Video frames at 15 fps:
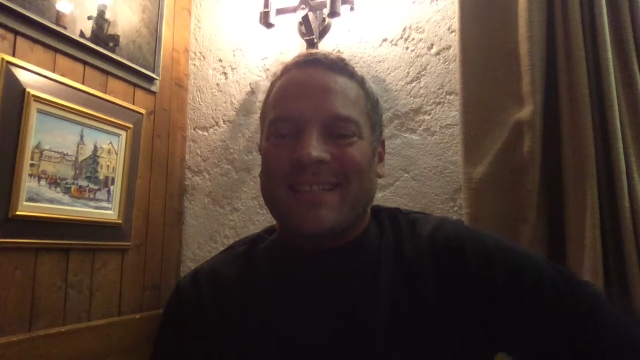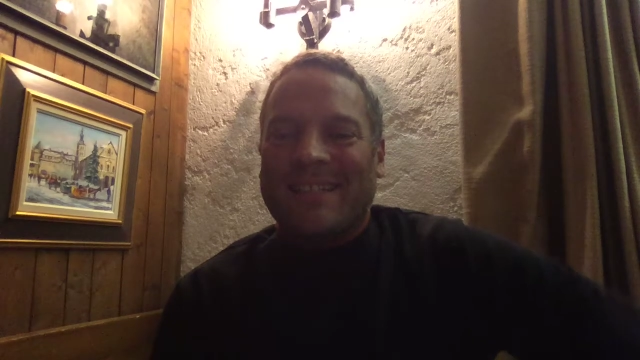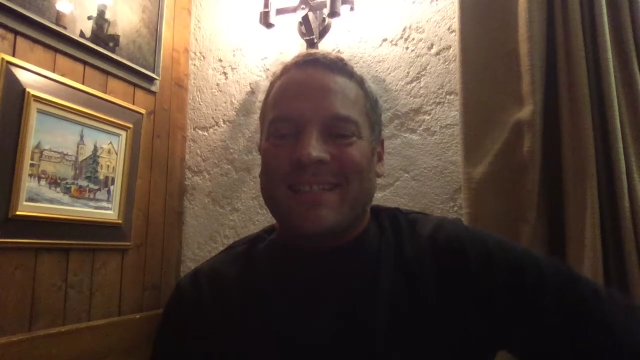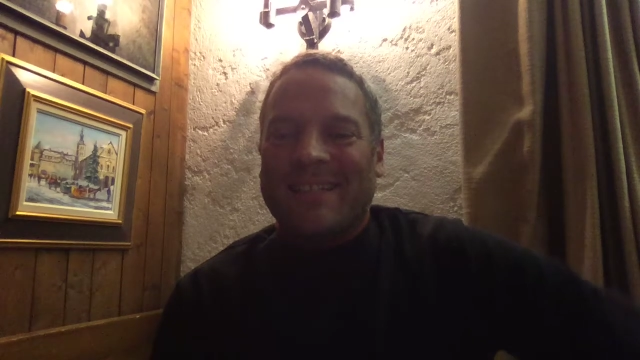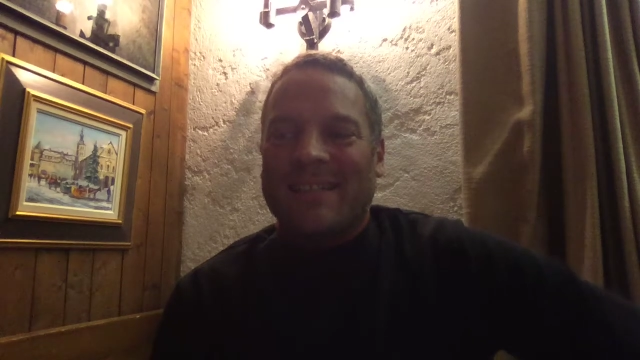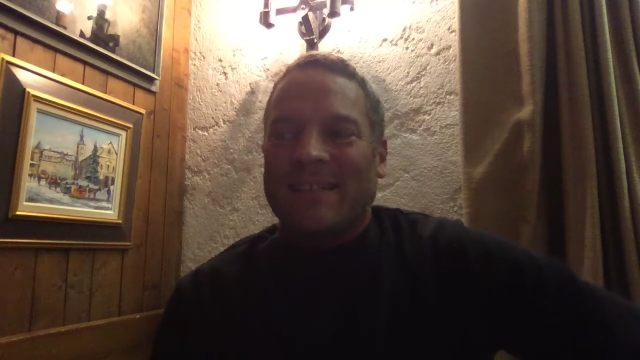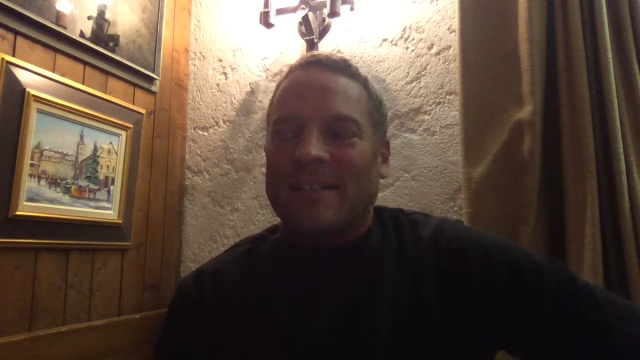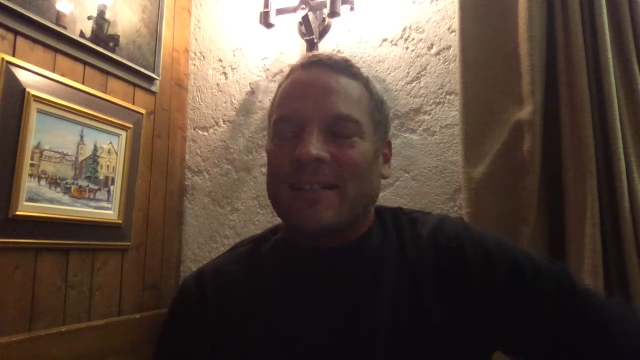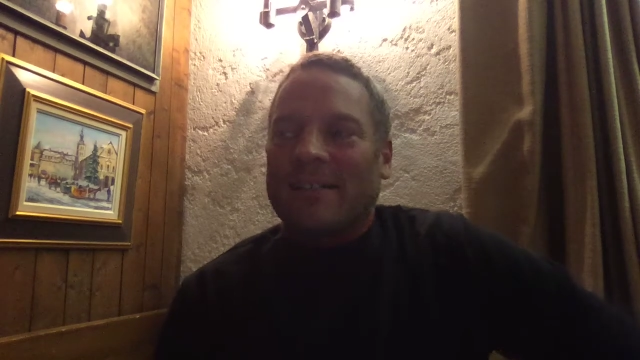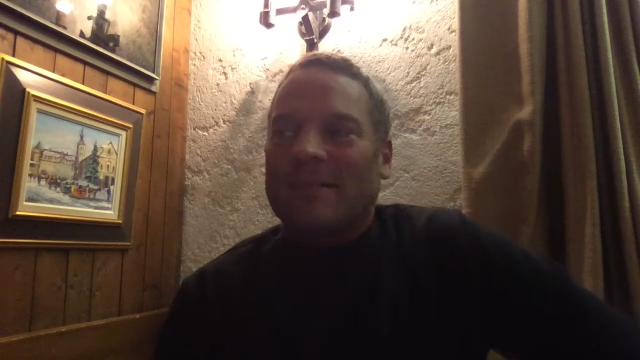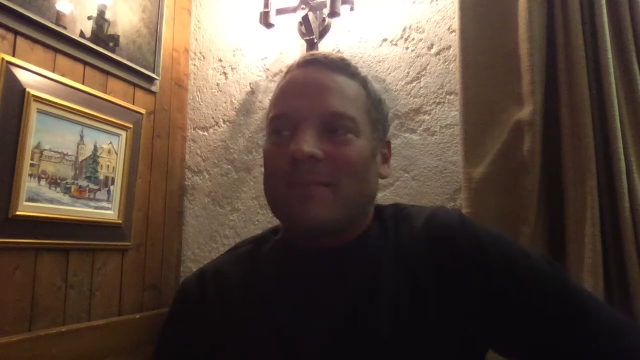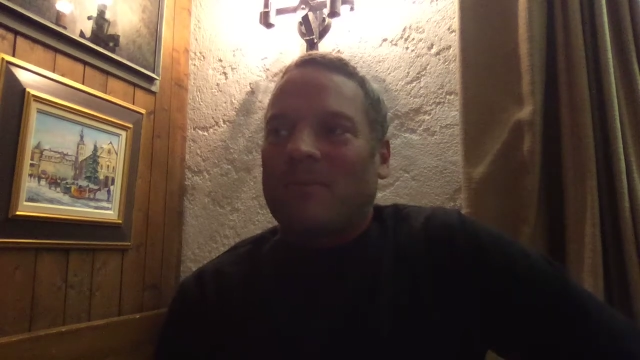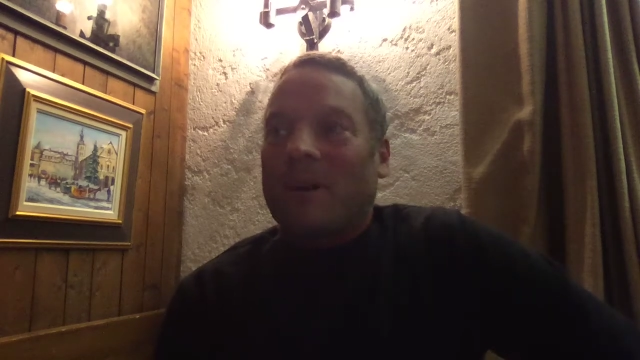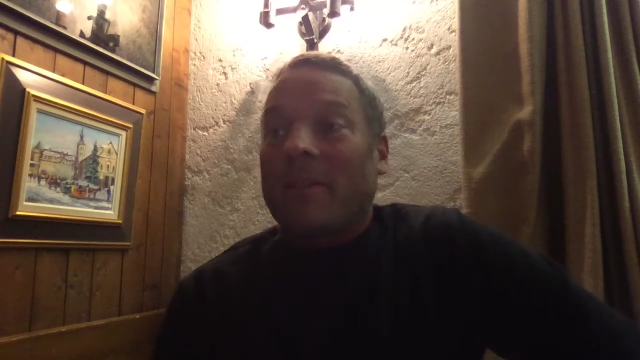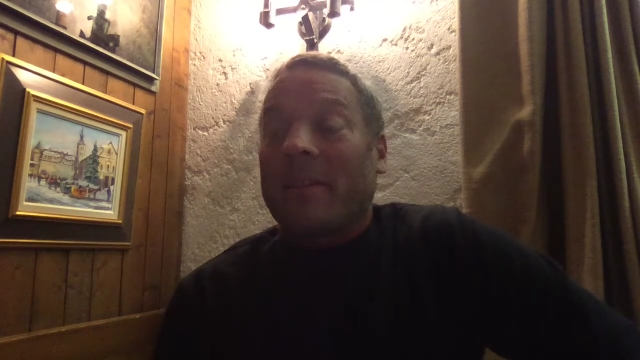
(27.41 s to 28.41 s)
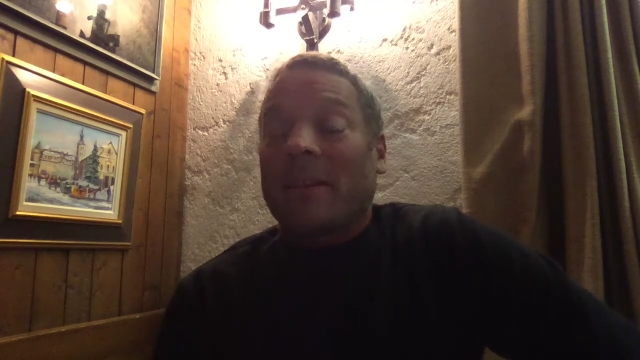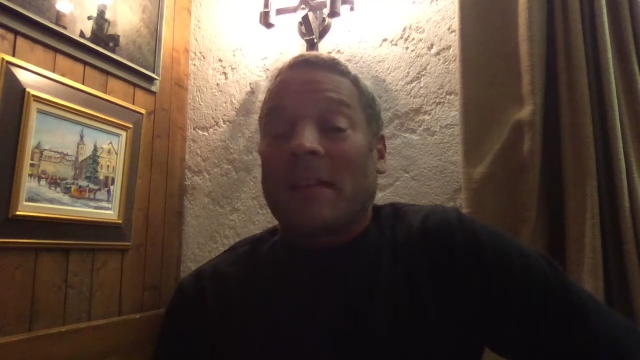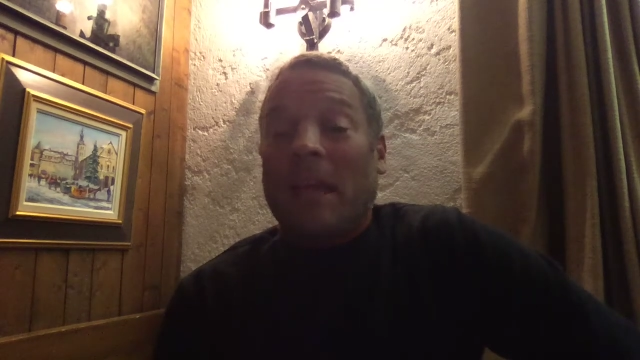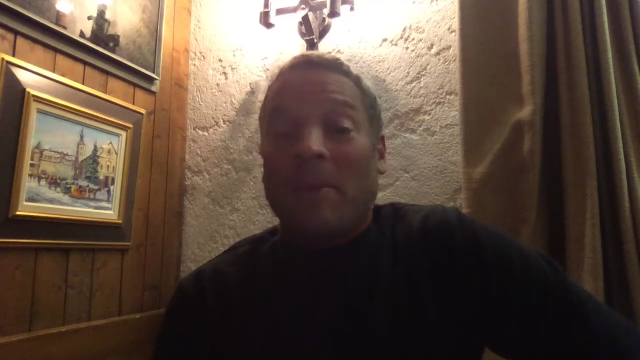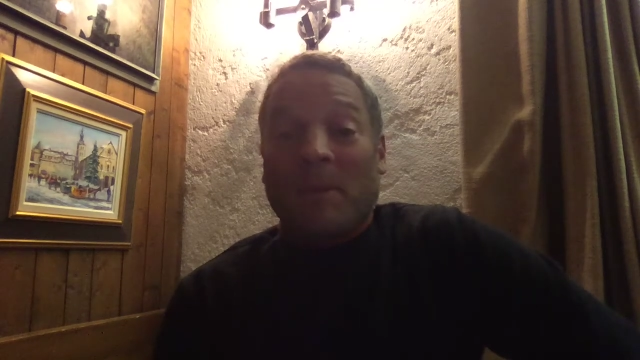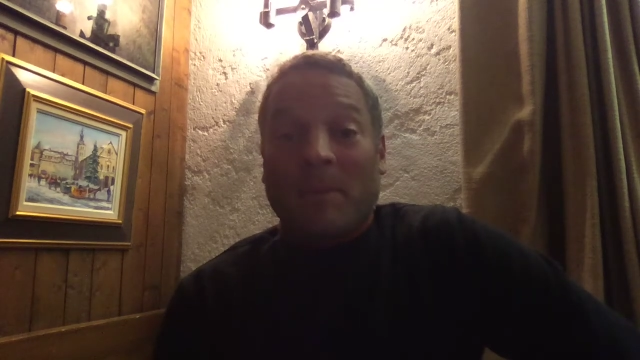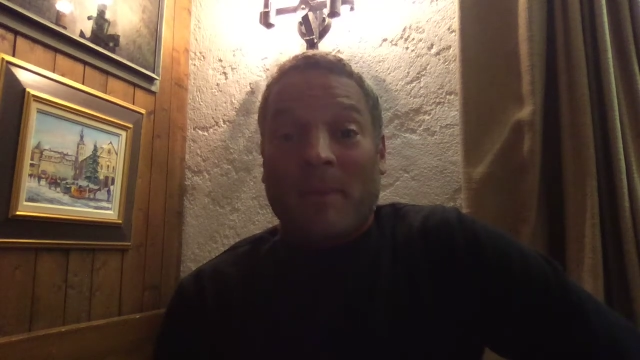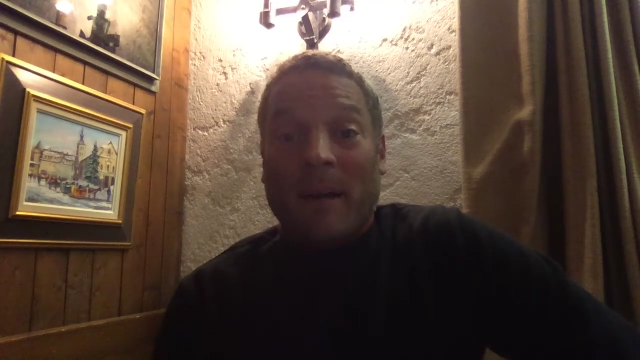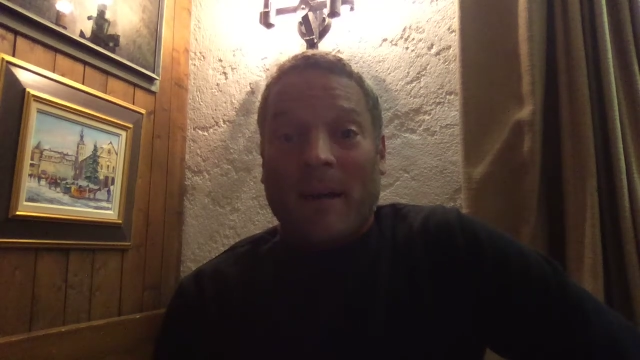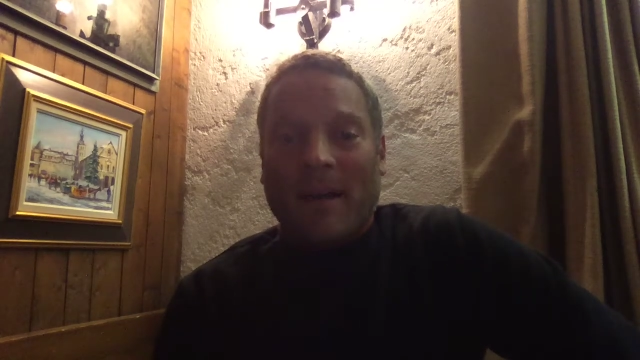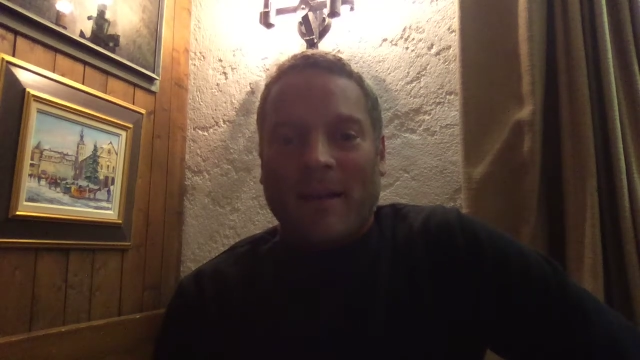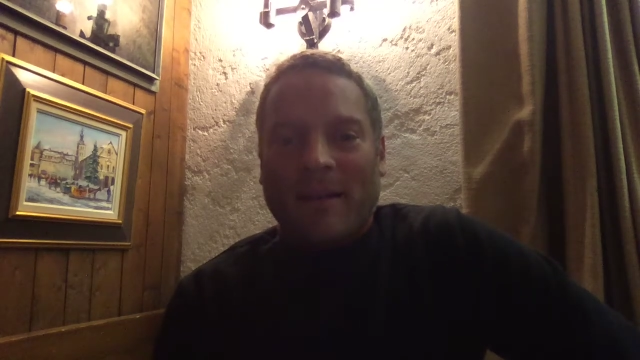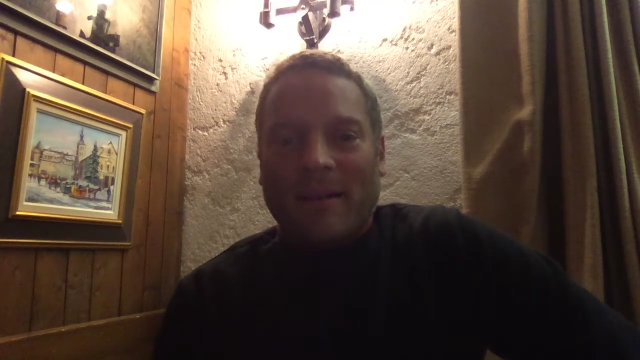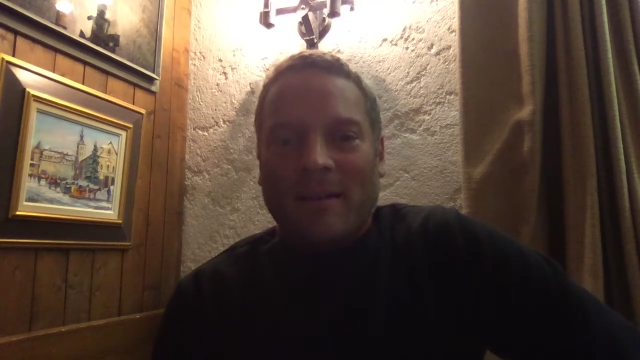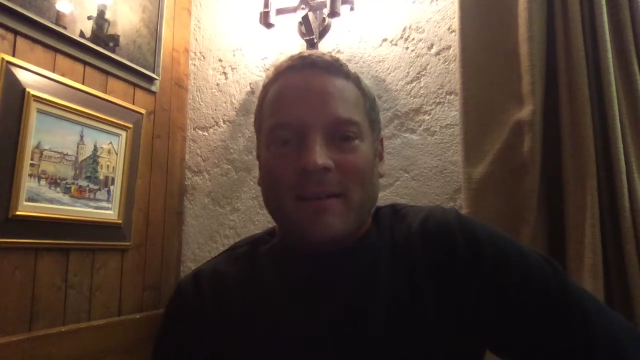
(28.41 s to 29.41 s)
The one that came to
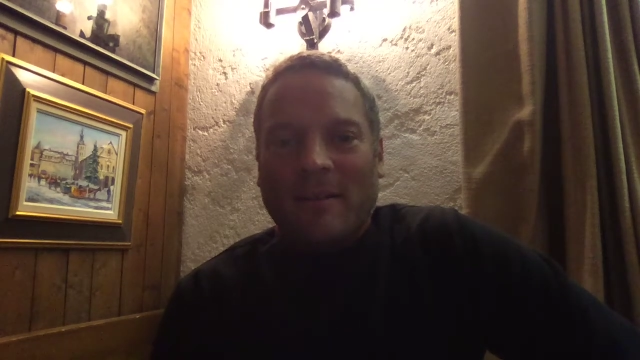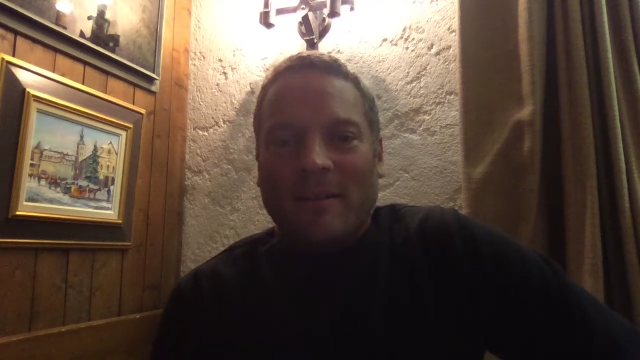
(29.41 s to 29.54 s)
mind